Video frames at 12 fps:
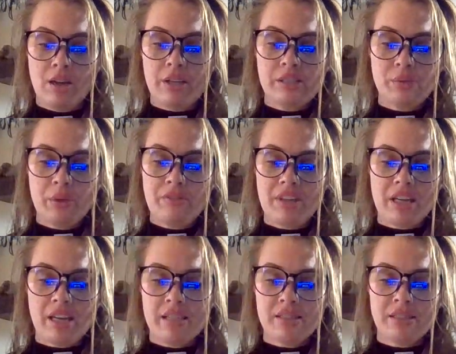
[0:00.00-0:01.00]
Okay, so we have the
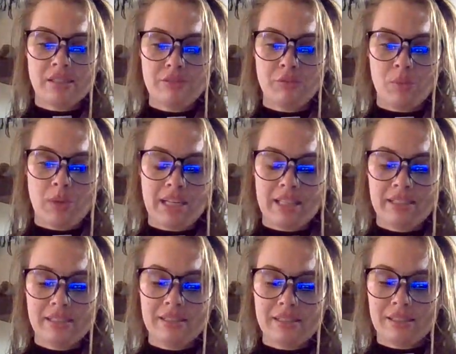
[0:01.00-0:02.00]
Ace of
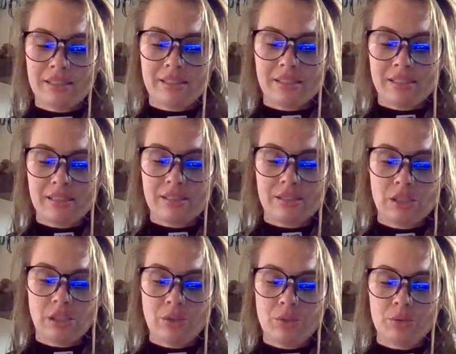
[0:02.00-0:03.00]
Wands.
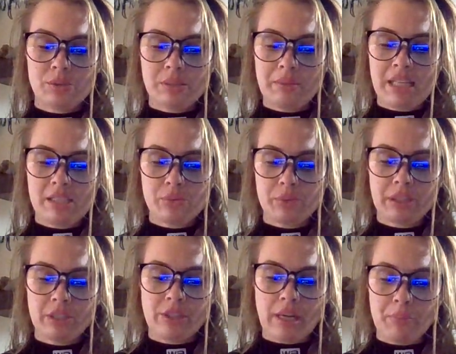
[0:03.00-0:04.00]
So somebody has a
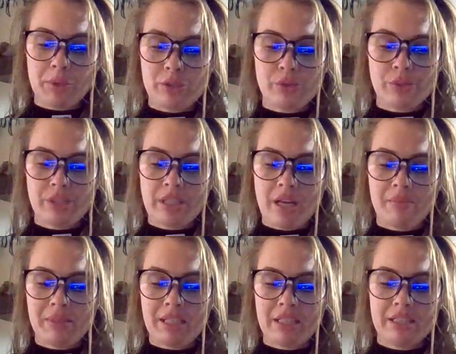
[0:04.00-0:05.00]
really good opportunity
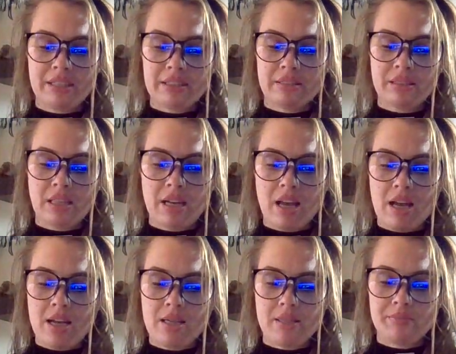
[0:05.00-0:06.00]
coming in.
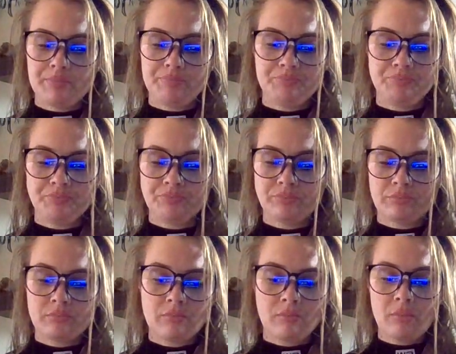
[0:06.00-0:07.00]
Um,
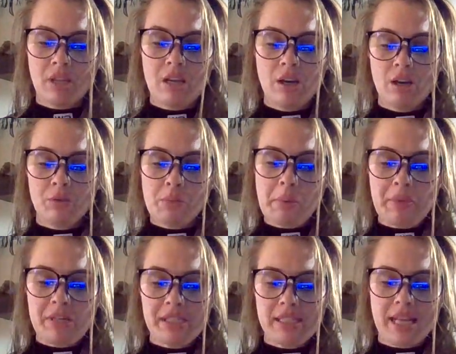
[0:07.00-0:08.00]

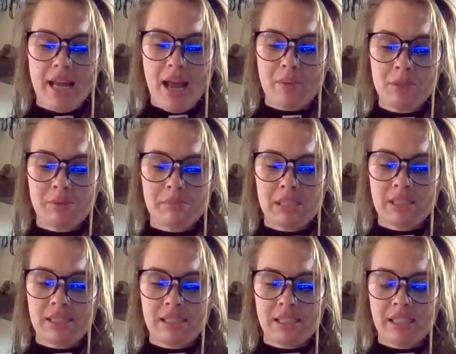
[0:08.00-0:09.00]
remember to stay
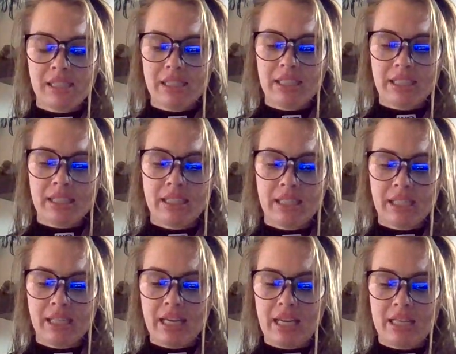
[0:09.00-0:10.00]
optimistic
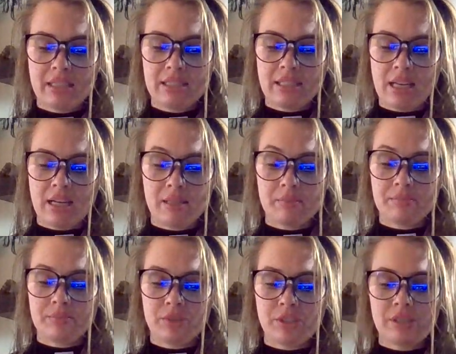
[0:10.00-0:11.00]
and um,
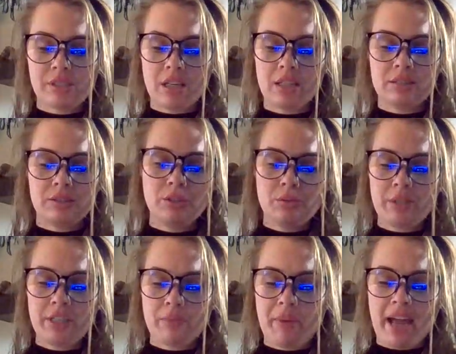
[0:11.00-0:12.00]
just do
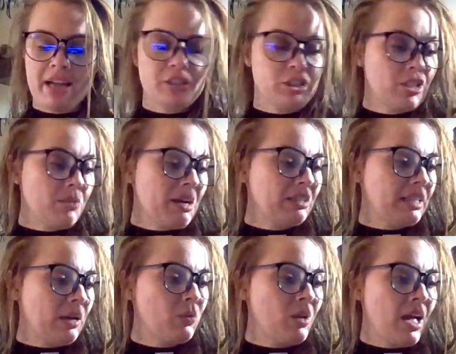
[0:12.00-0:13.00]
what you're passionate about.
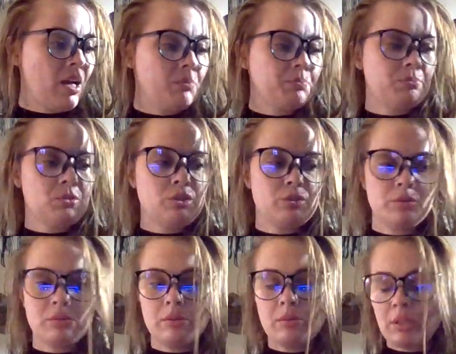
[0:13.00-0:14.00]
That will help
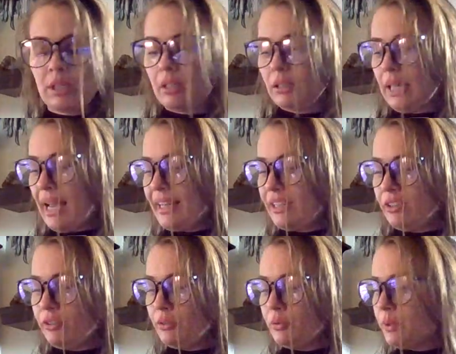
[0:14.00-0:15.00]
to align
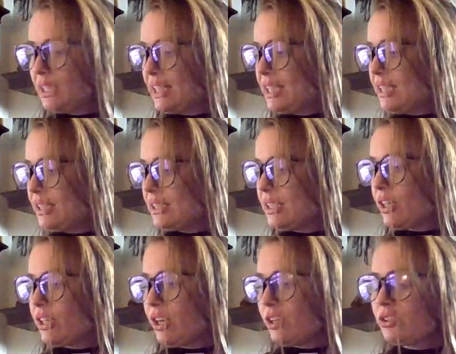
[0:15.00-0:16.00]
you with this. There
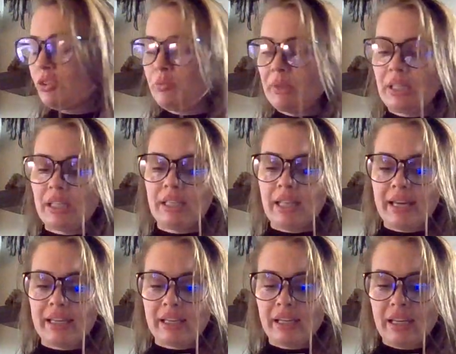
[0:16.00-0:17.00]
could also be
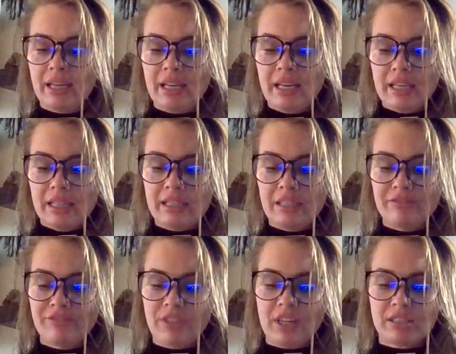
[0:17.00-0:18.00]
like an
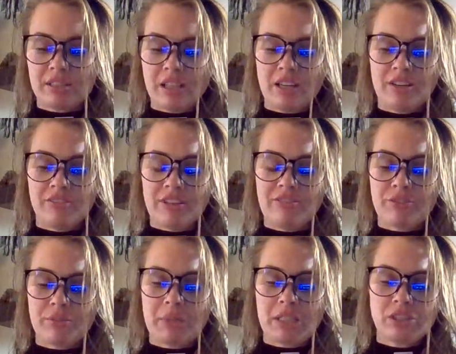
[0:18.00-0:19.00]
influx of
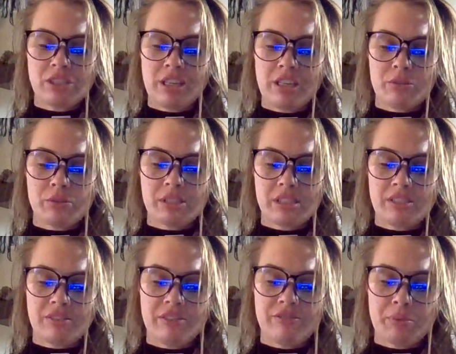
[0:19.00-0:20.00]
information that you're
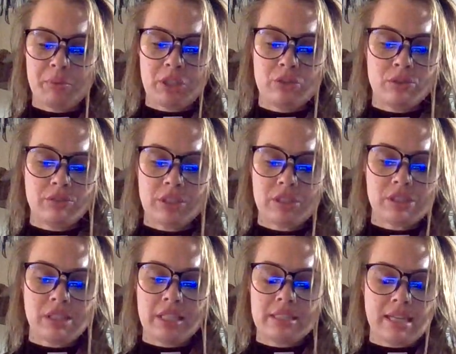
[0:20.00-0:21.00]
receiving from the universe,
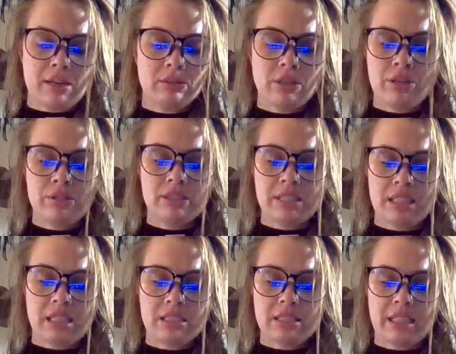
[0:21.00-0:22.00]
like downloads and
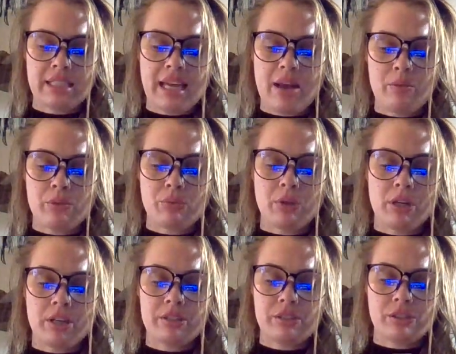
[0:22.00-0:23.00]
things like that, with
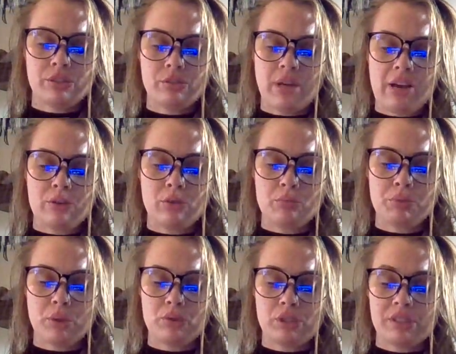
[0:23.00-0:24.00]
regards to how to
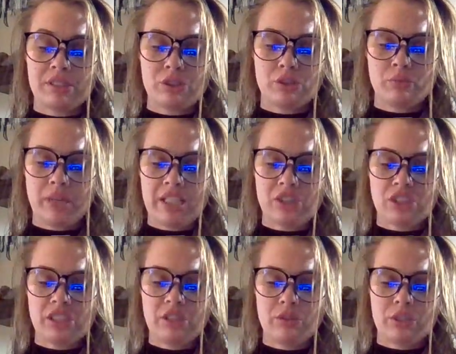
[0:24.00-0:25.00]
approach a
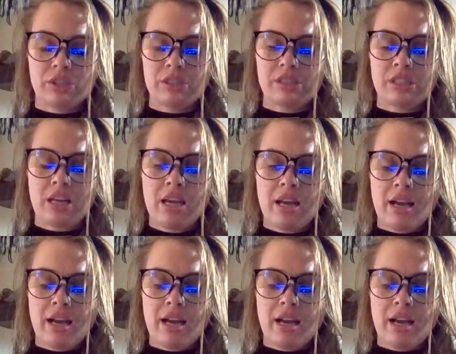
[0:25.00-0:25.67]
situation or just.